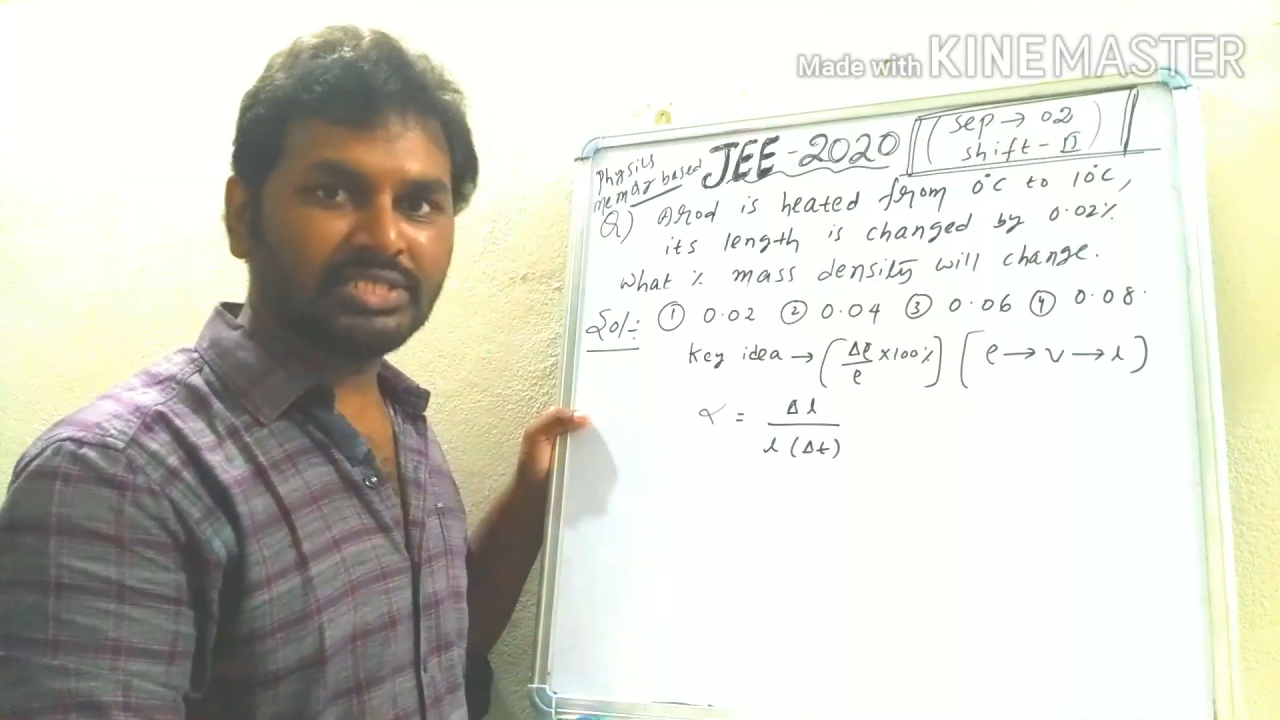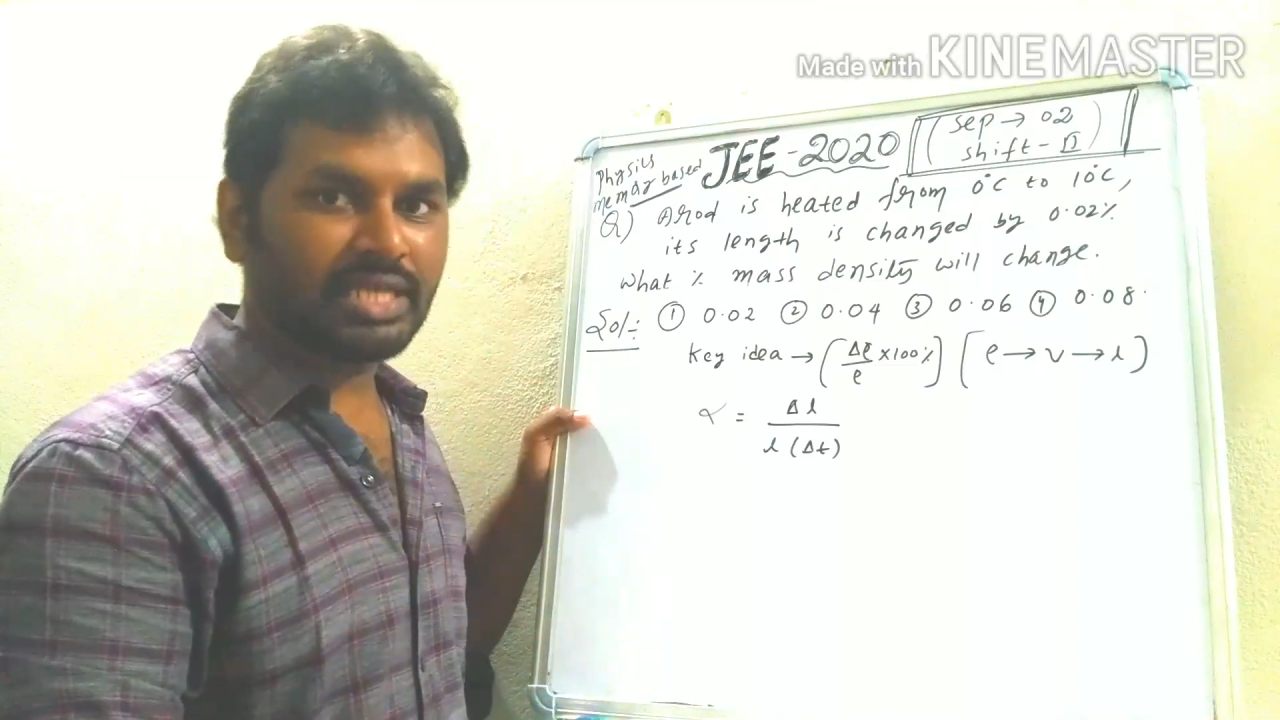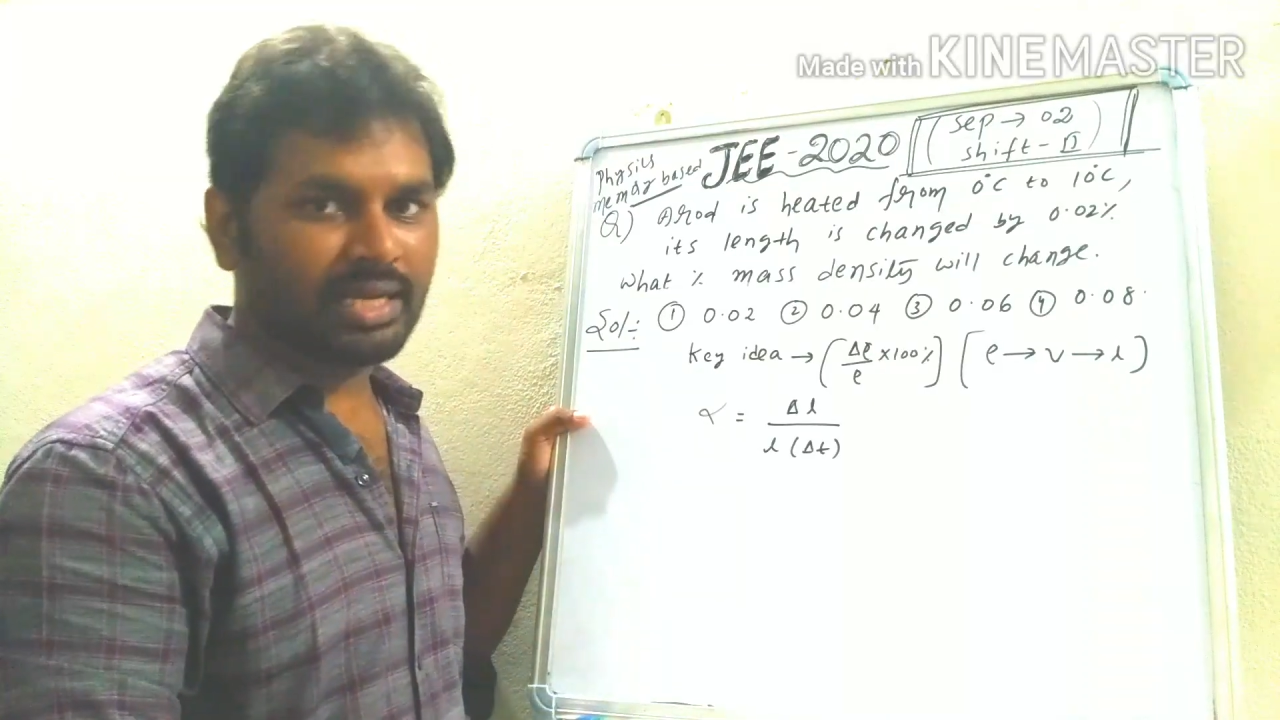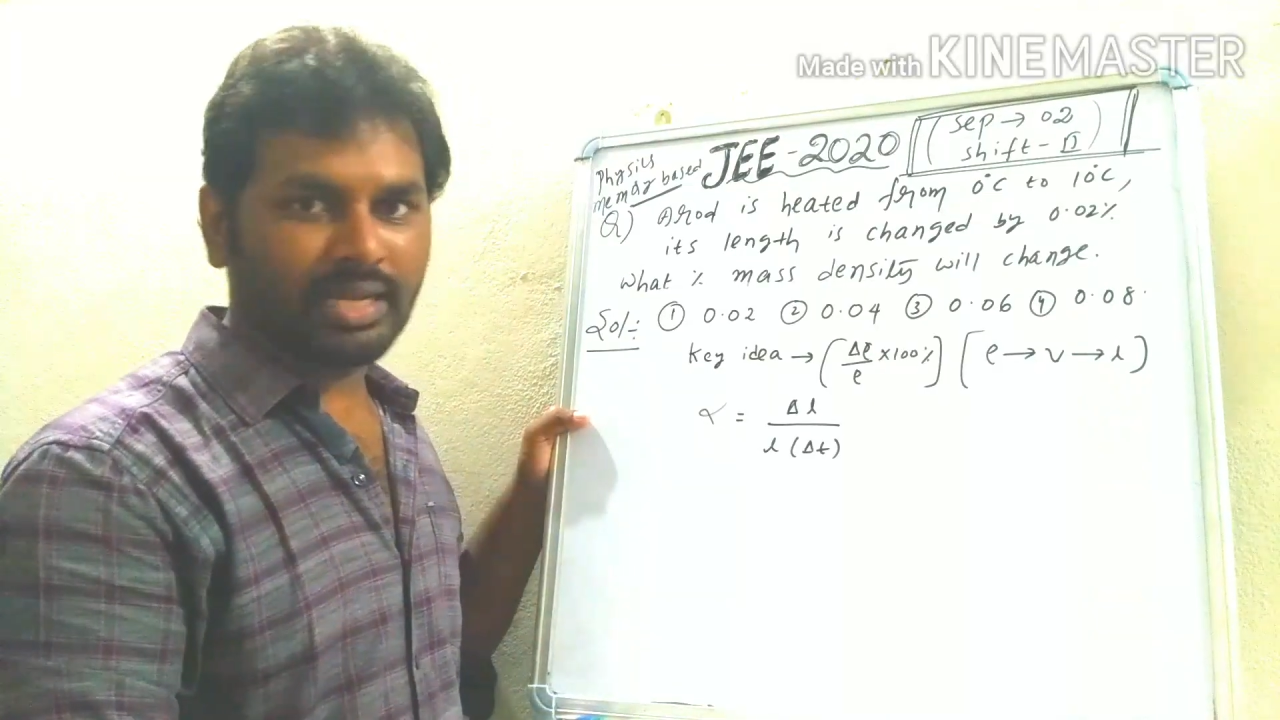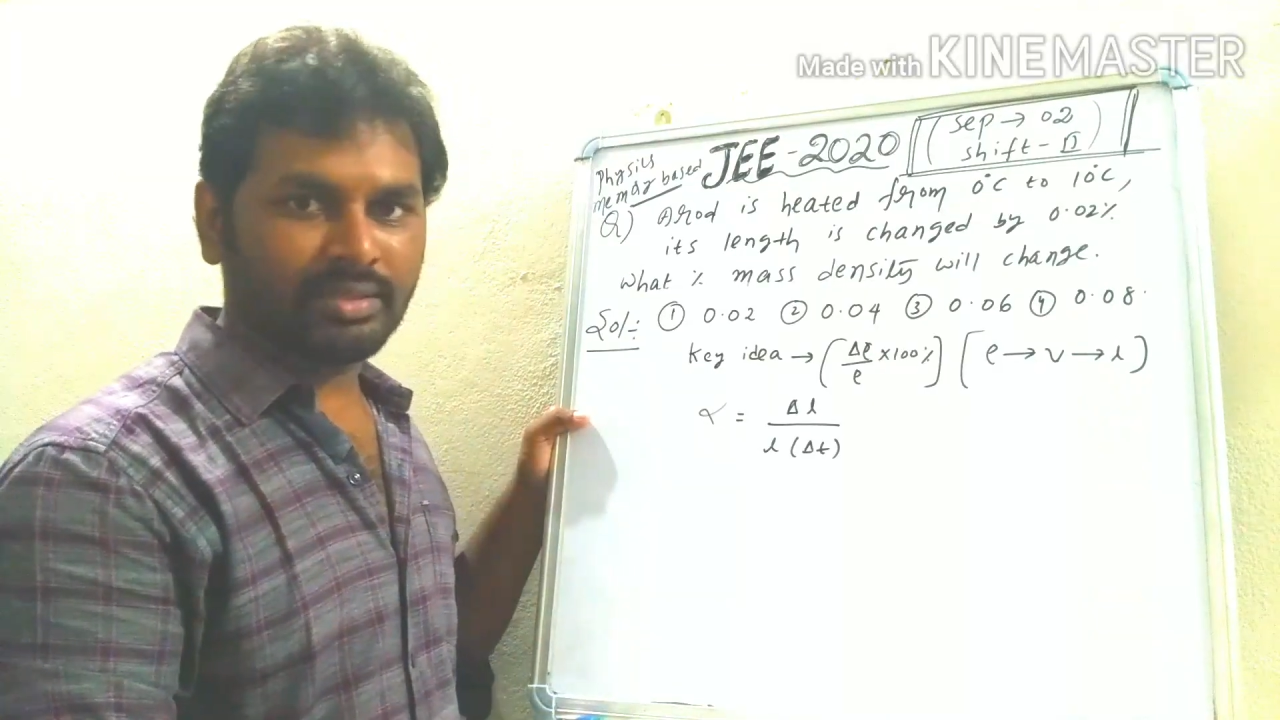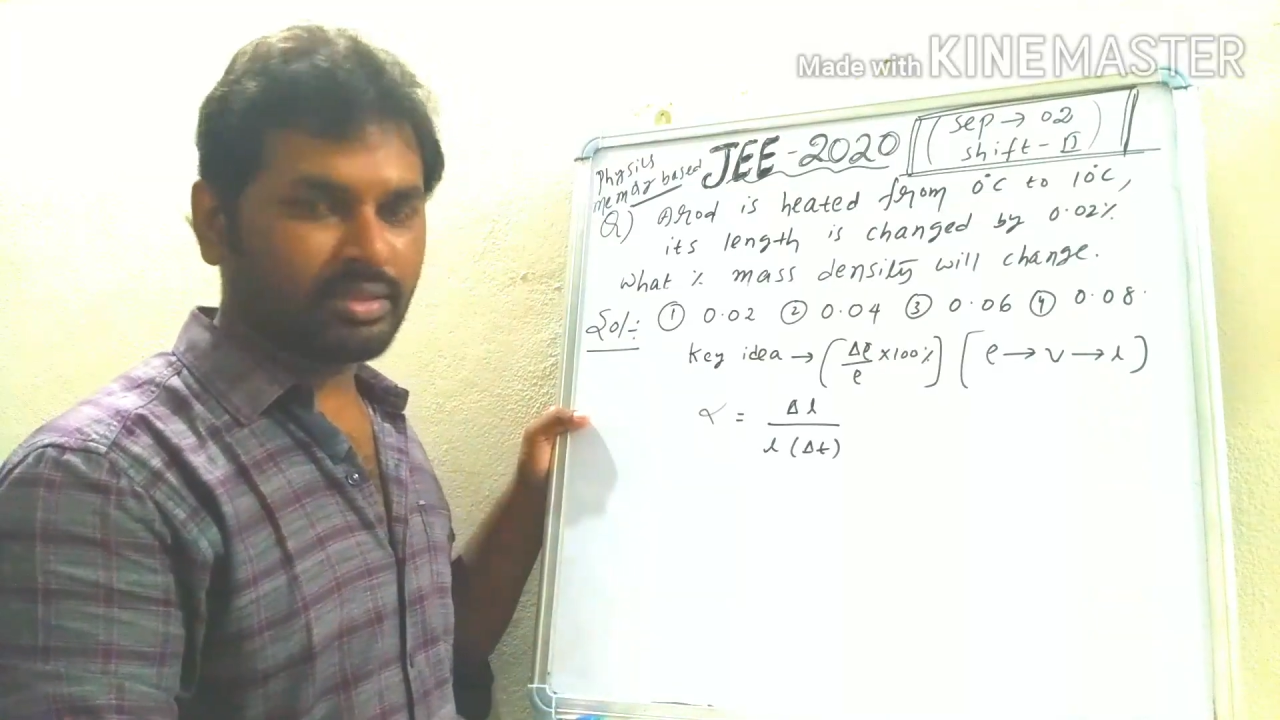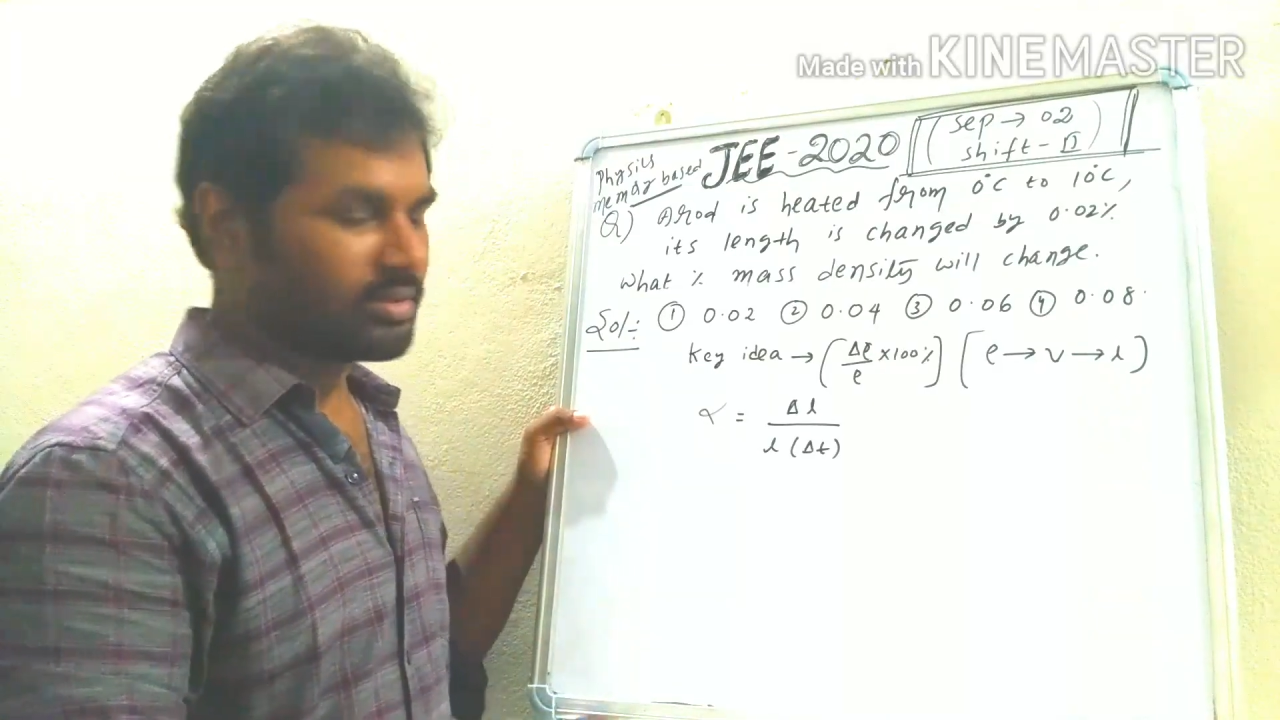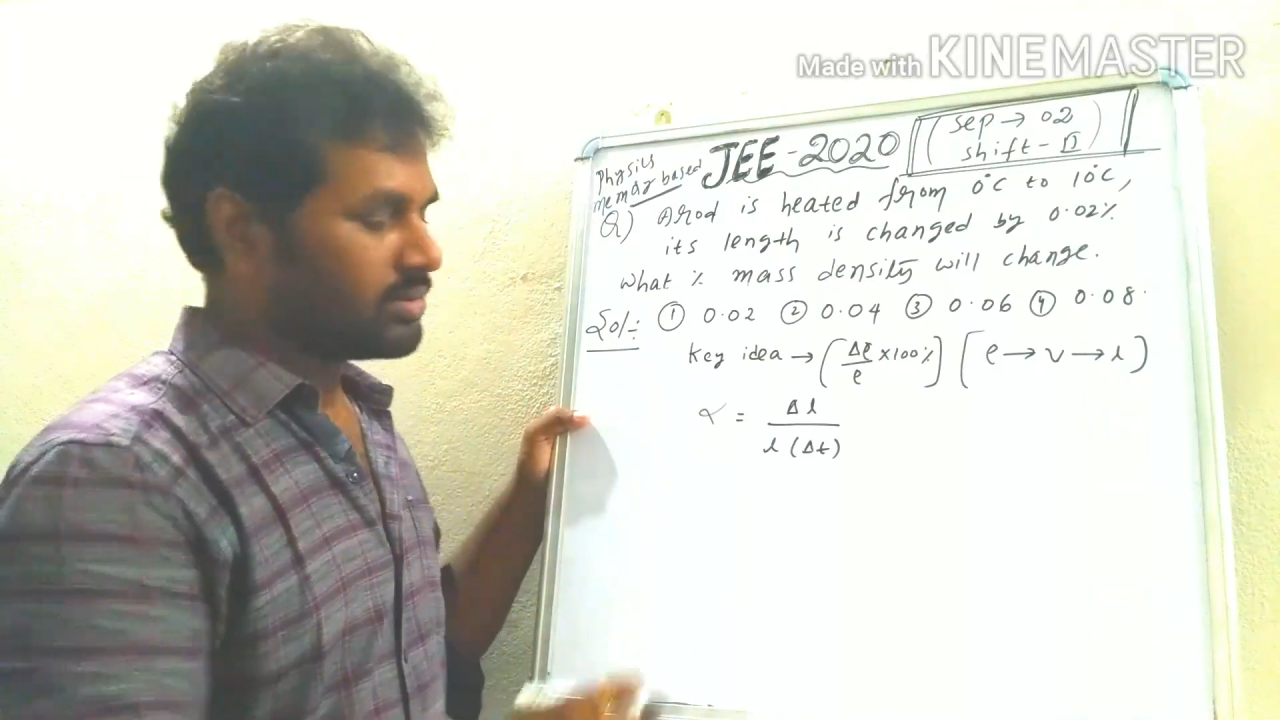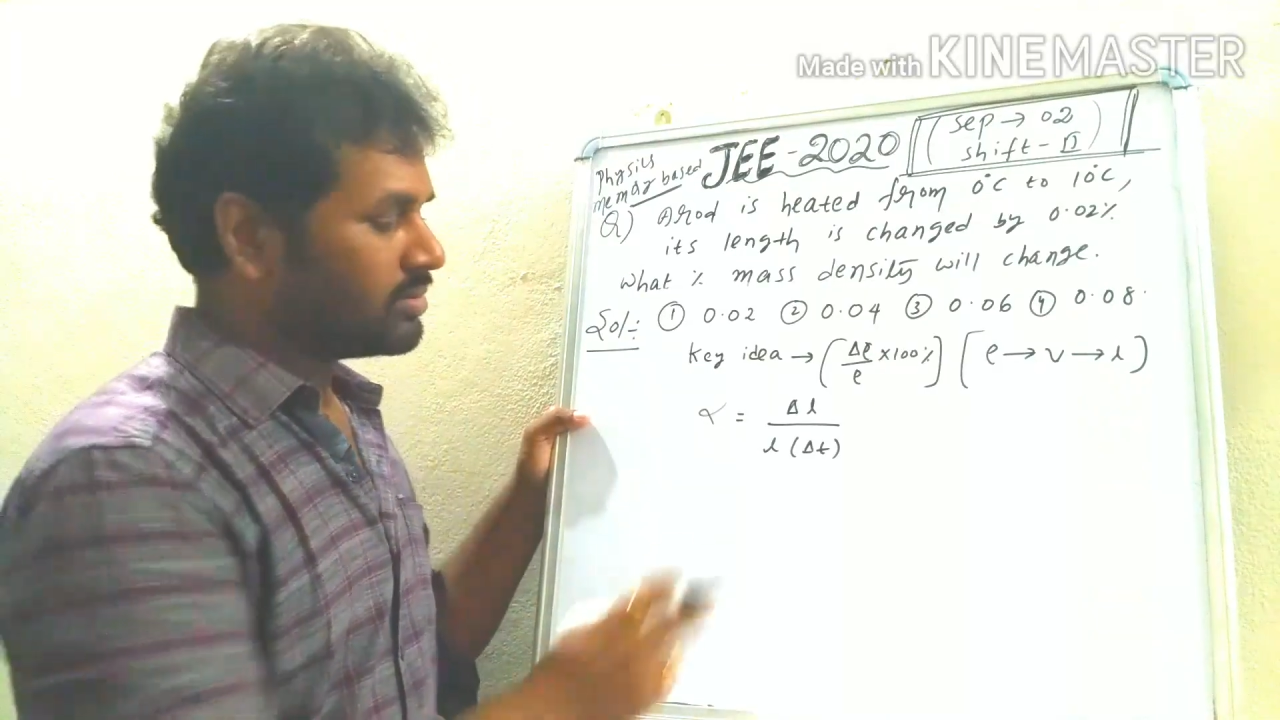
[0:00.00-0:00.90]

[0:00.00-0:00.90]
in length.